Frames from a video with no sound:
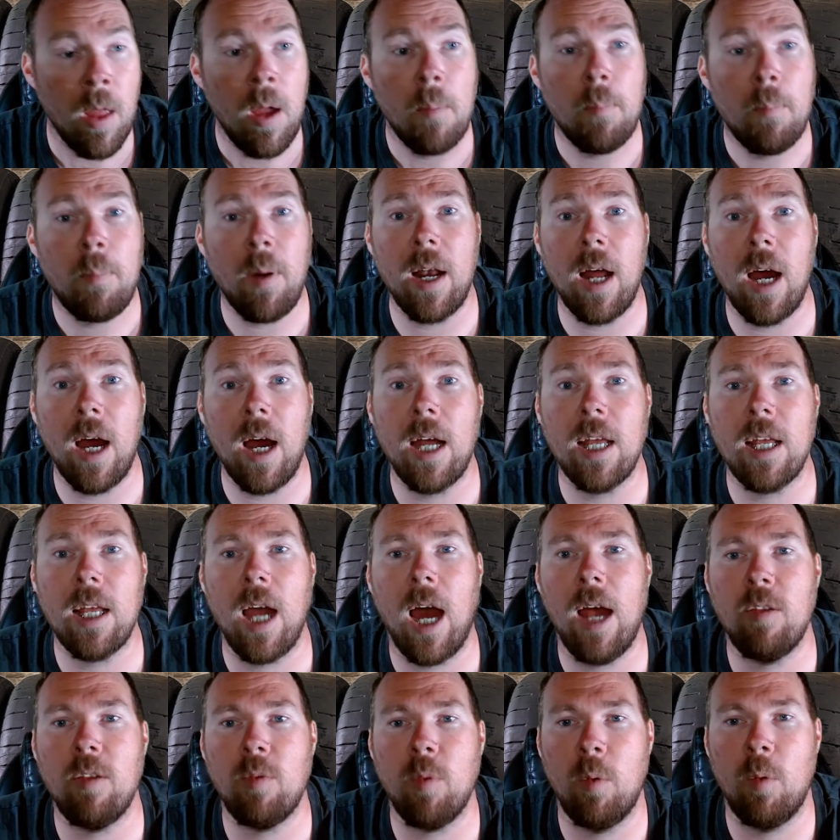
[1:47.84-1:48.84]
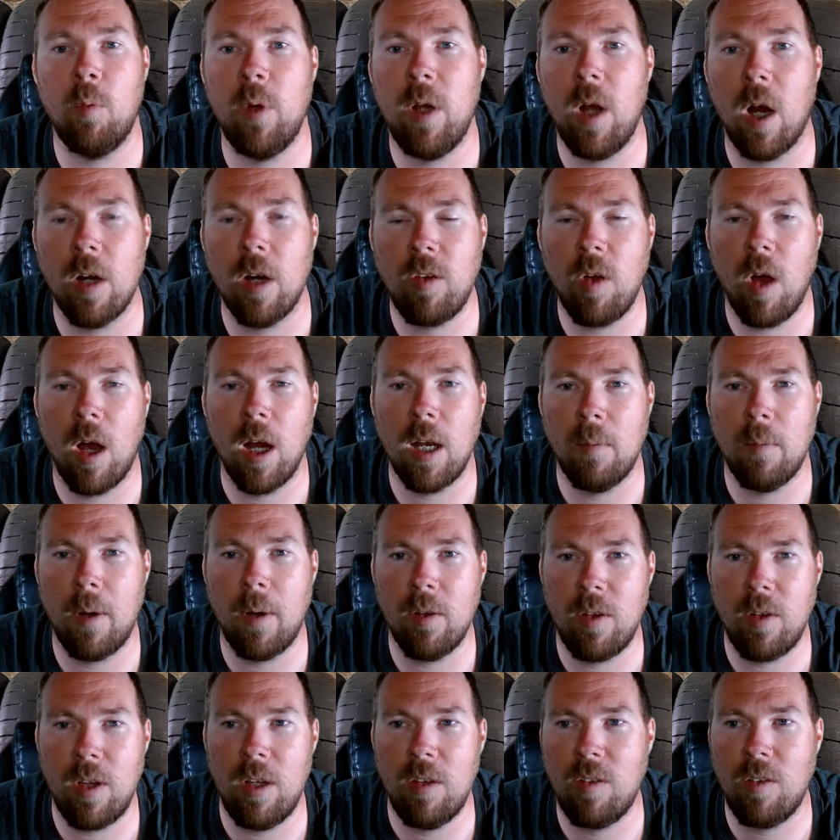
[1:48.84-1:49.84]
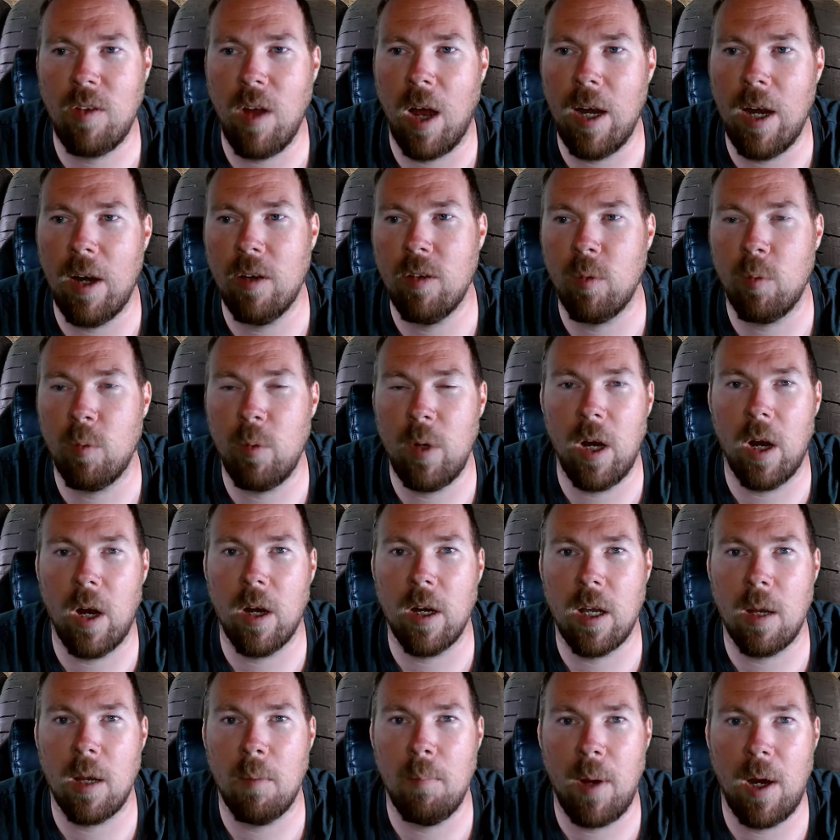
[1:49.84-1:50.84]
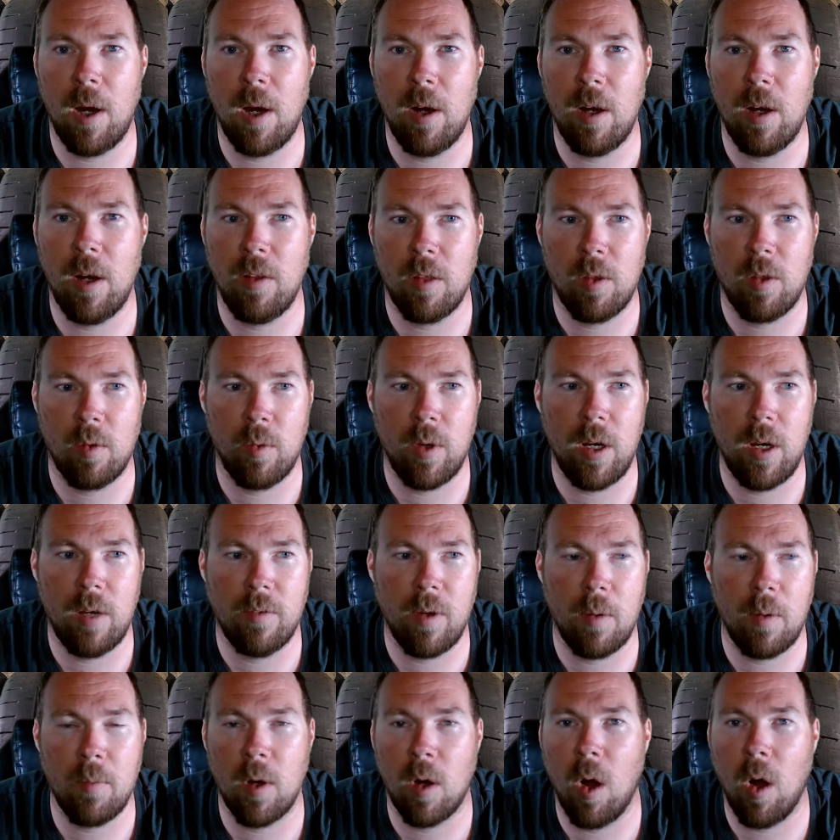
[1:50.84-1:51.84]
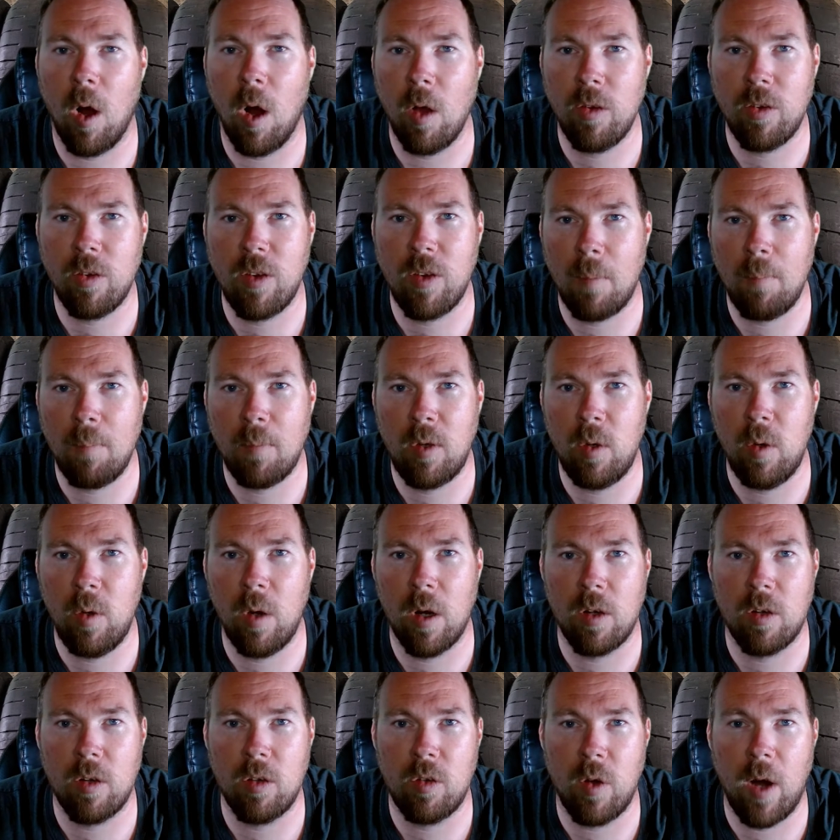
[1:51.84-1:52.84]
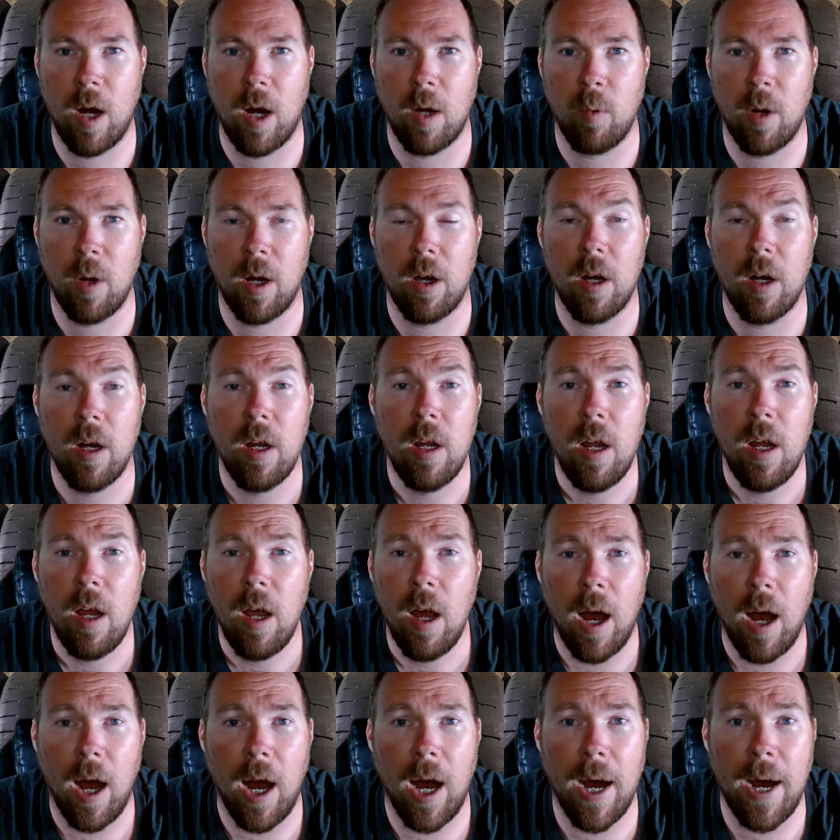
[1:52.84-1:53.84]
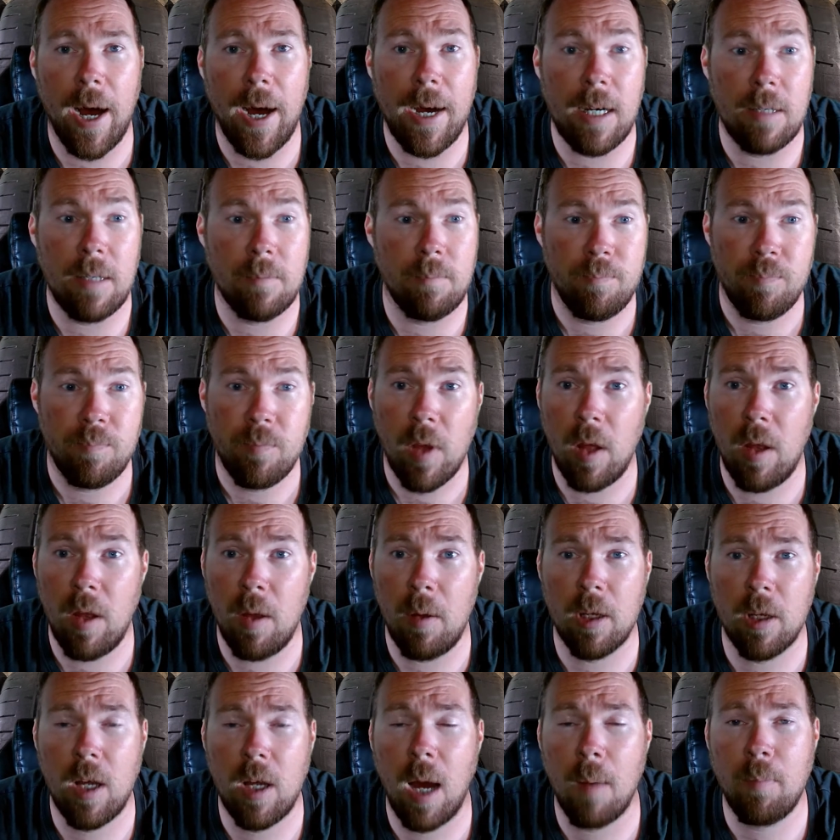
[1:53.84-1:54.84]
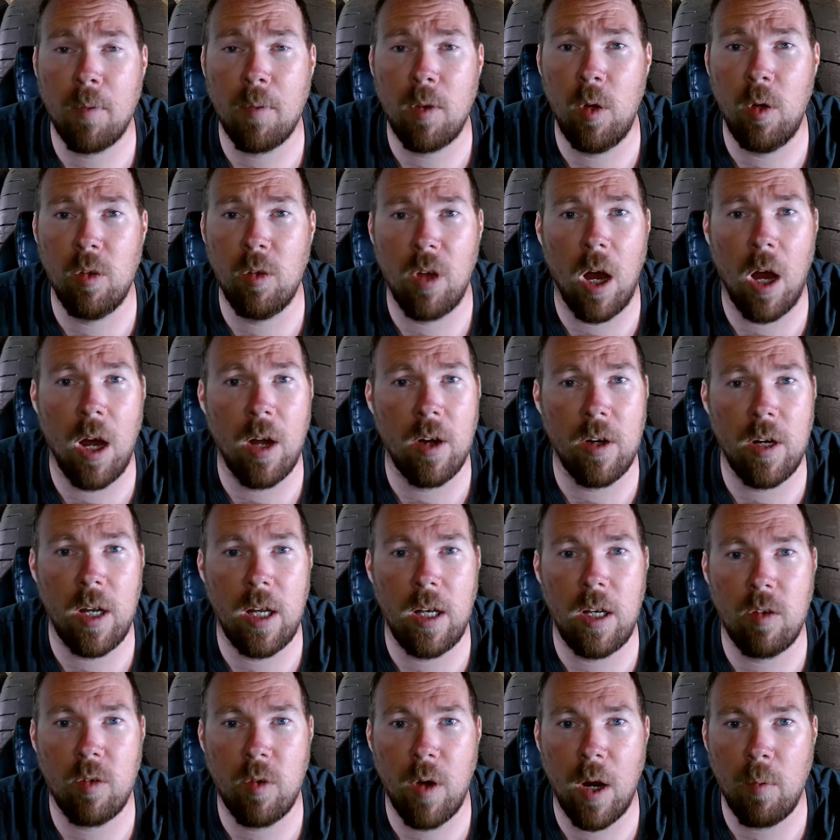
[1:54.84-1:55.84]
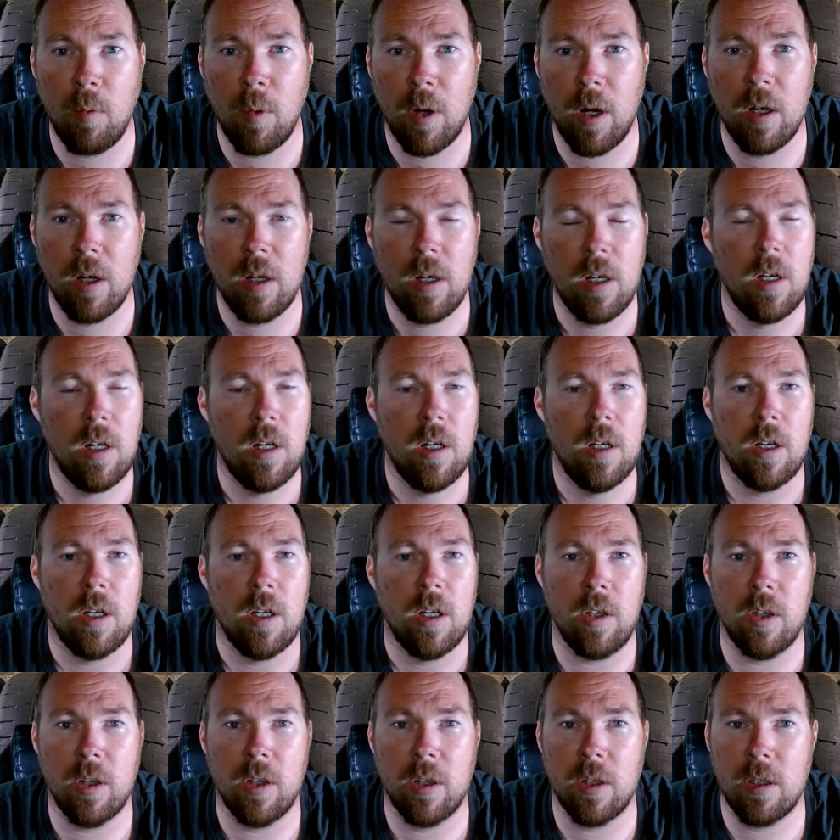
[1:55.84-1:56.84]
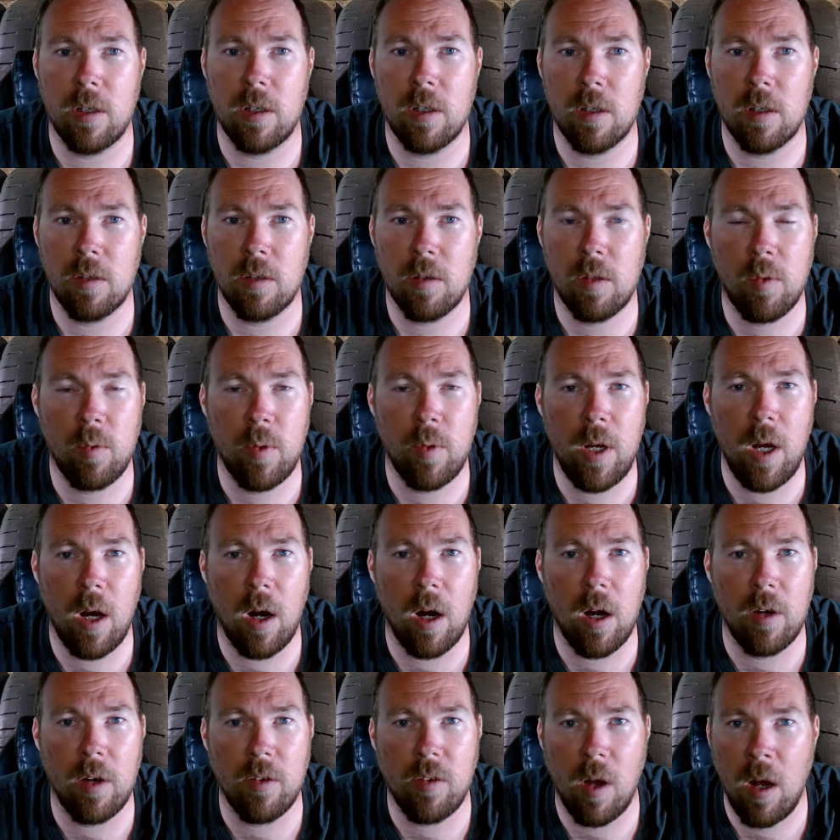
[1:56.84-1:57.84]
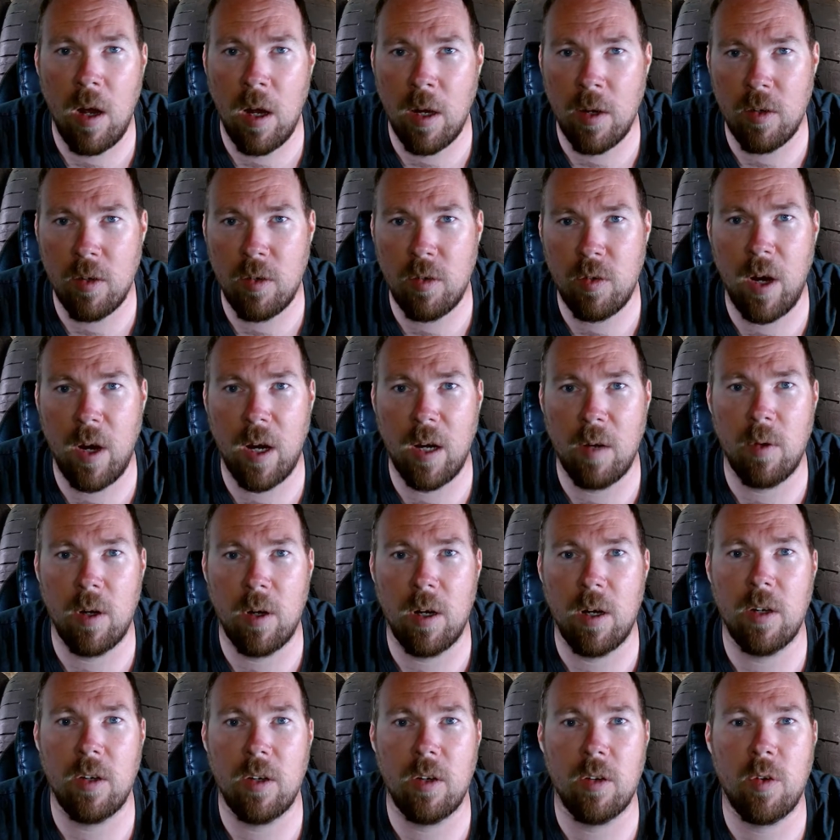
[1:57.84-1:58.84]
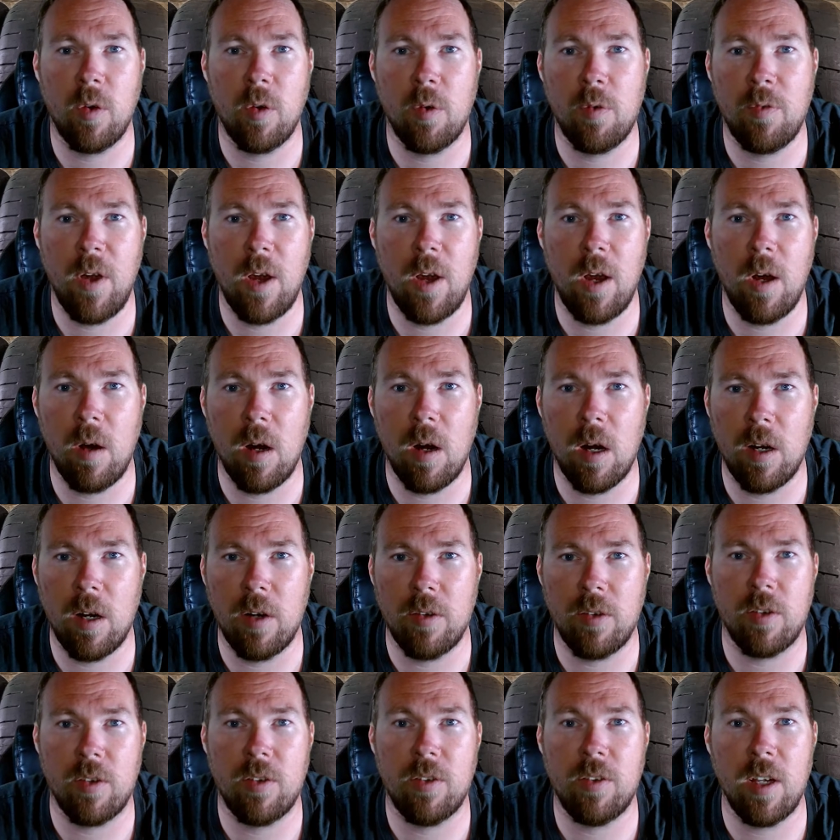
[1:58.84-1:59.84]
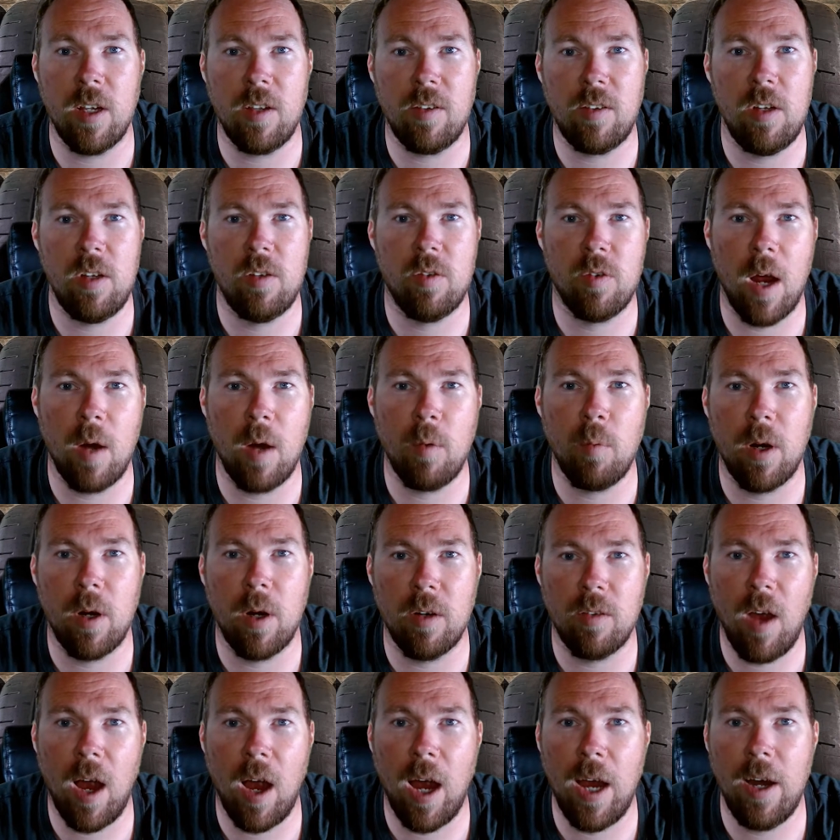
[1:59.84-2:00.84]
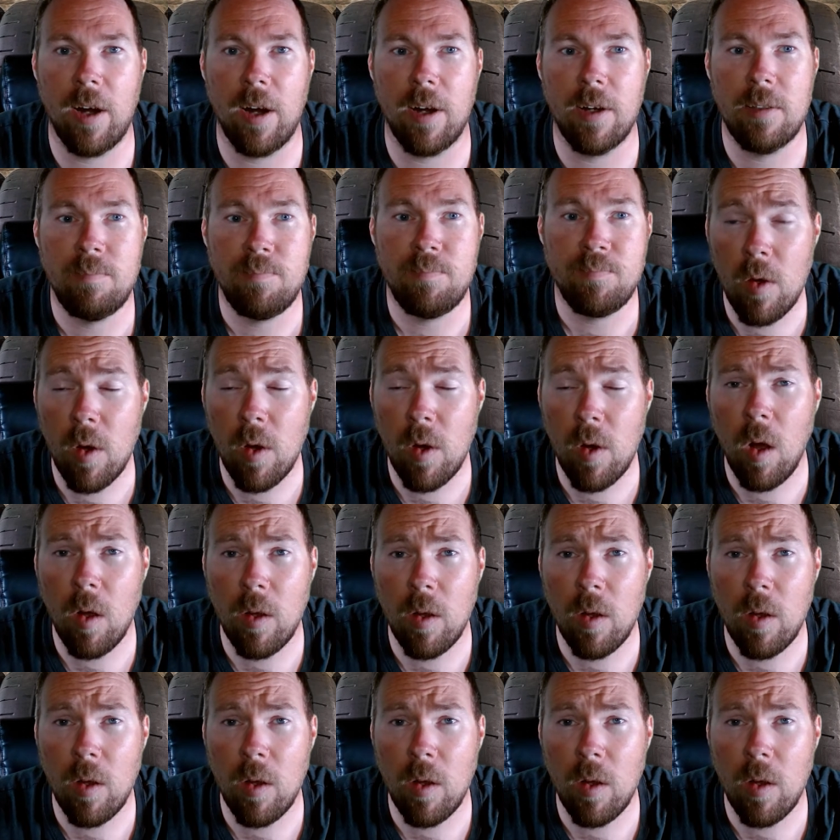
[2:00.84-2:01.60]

But guys, when we are talking about these tires, we are comparing the 3 of them. They're all sub 200 tread wear. The Cup 2 is 180 tread wear. Your 3R is 100 tread wear, and your Trofeo R is a 60 tread wear tire. They're all